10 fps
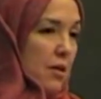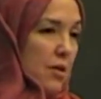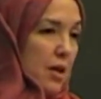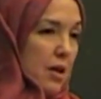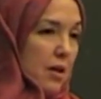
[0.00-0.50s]

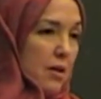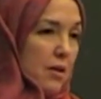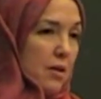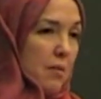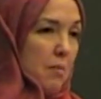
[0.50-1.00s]

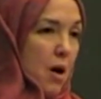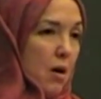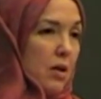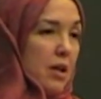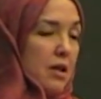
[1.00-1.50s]
The
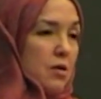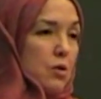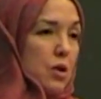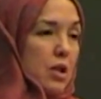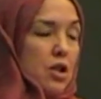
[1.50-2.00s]
Malian
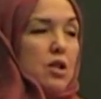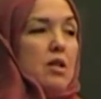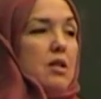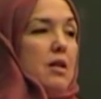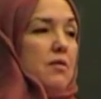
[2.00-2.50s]

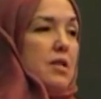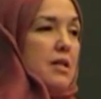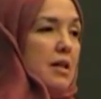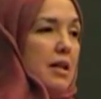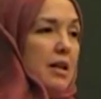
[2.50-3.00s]
tradition of
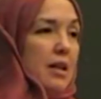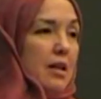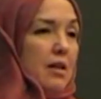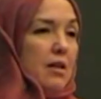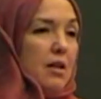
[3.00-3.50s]

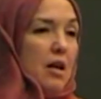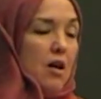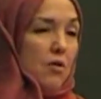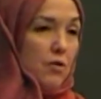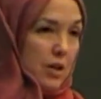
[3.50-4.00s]
singing,
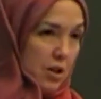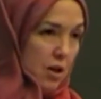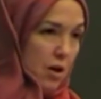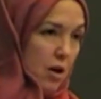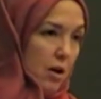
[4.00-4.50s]
of
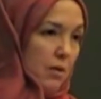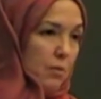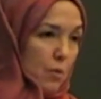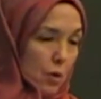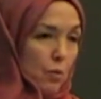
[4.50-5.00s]

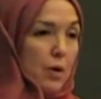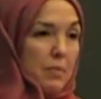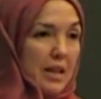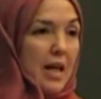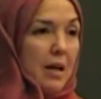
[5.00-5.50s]
guitar, what
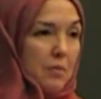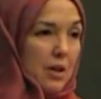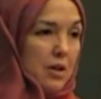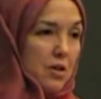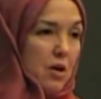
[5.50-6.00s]
became the
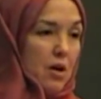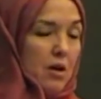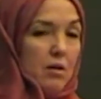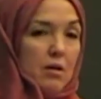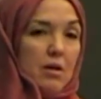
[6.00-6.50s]

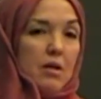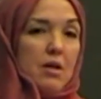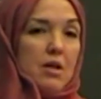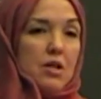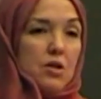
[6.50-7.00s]
guitar,
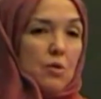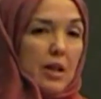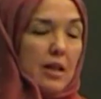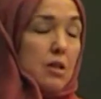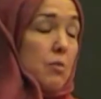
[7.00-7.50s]
string
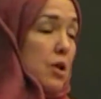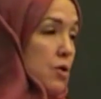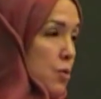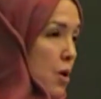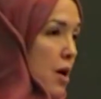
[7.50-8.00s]
instrument,
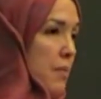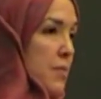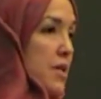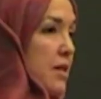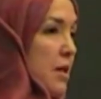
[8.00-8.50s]

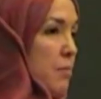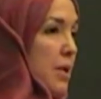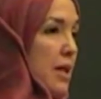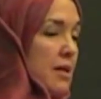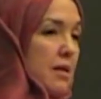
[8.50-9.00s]
drums, the
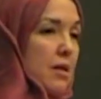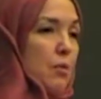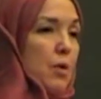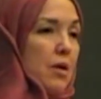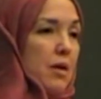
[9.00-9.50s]
beats, the
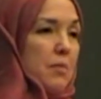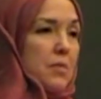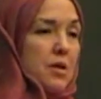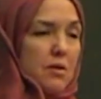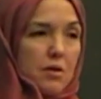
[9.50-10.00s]

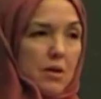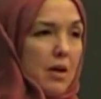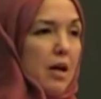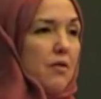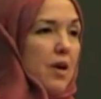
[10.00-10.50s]
rhythms. There's a
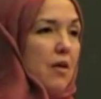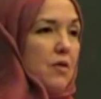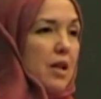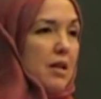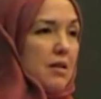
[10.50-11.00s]
lot of
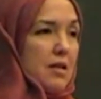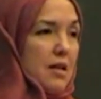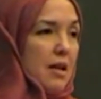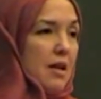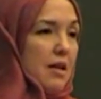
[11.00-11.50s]

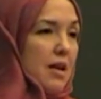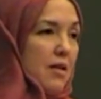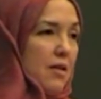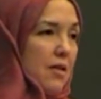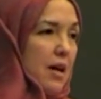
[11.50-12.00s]
evidence
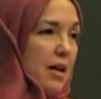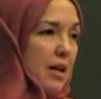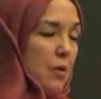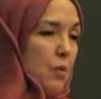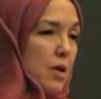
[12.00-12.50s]
that
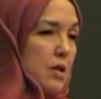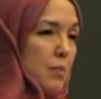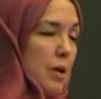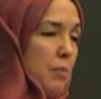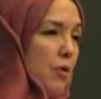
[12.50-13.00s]
it
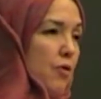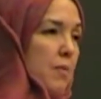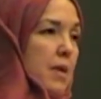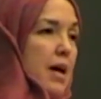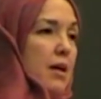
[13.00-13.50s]
was people
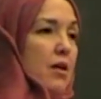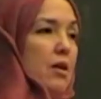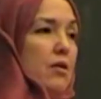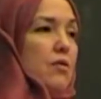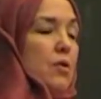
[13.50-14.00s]
from that
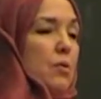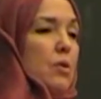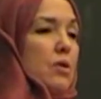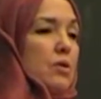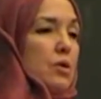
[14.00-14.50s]
area of the
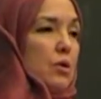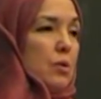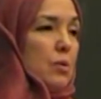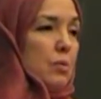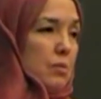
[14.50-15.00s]
world
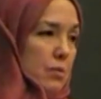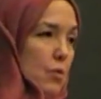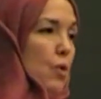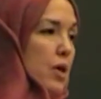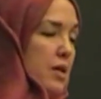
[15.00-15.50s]
who
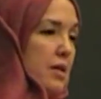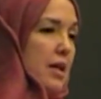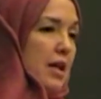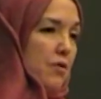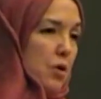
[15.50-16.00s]
were
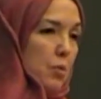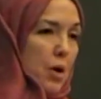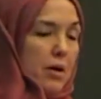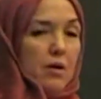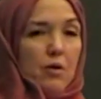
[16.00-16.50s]
enslaved who
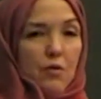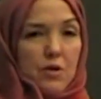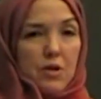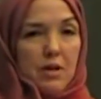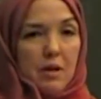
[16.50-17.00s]
brought it
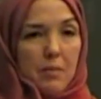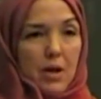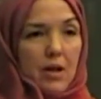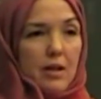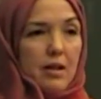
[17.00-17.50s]
over to the
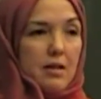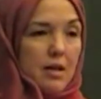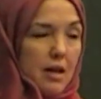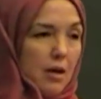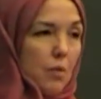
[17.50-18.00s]
Americas,
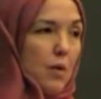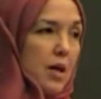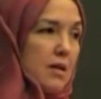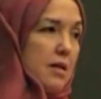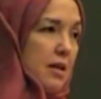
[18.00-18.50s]
and it
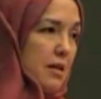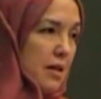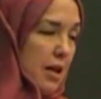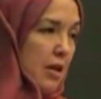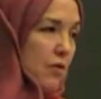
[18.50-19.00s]
was the
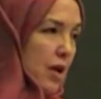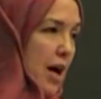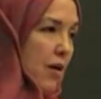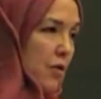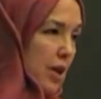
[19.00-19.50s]
enslaved
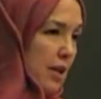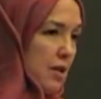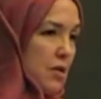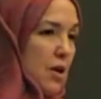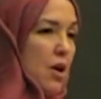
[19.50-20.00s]

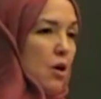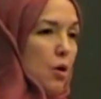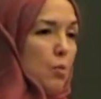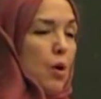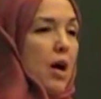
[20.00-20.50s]
Africans
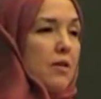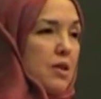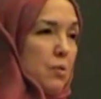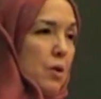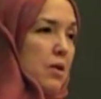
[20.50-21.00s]
who brought
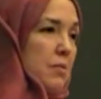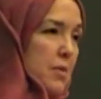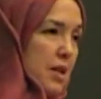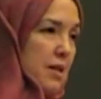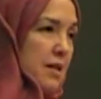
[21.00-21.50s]
these
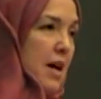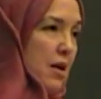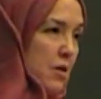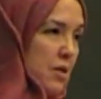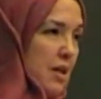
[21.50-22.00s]
rhythms and
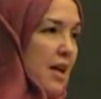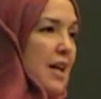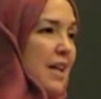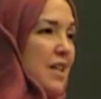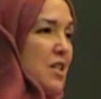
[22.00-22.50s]
sounds
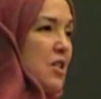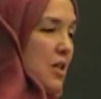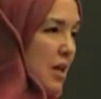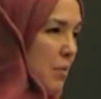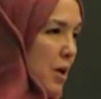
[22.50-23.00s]
into
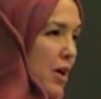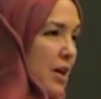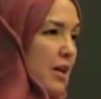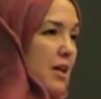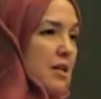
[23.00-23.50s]
the
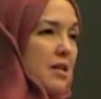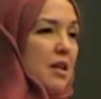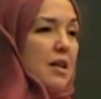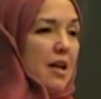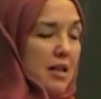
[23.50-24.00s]

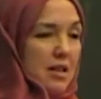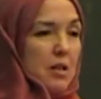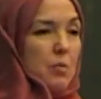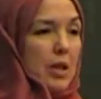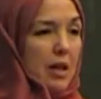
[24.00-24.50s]
Americas, and
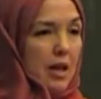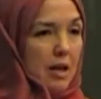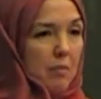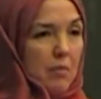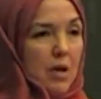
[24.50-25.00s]
this
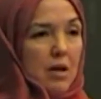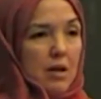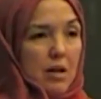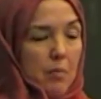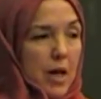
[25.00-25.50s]
became
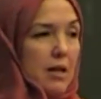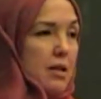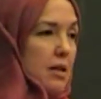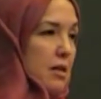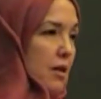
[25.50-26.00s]
the
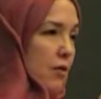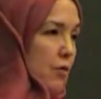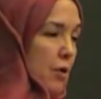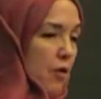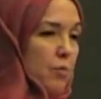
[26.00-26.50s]
basis
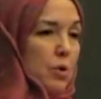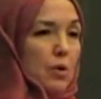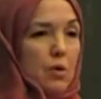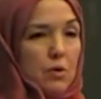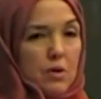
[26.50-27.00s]
of
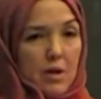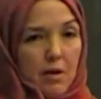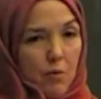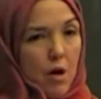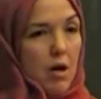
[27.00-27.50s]
blues
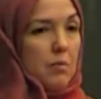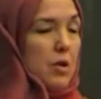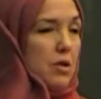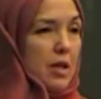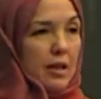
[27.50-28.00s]
and rock
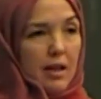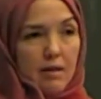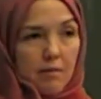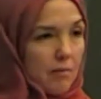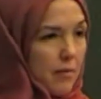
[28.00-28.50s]
music
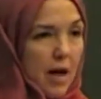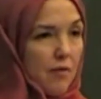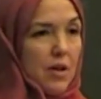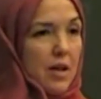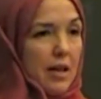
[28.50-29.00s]
and
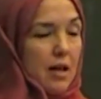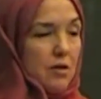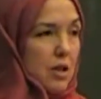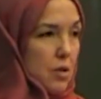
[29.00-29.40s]
everything else.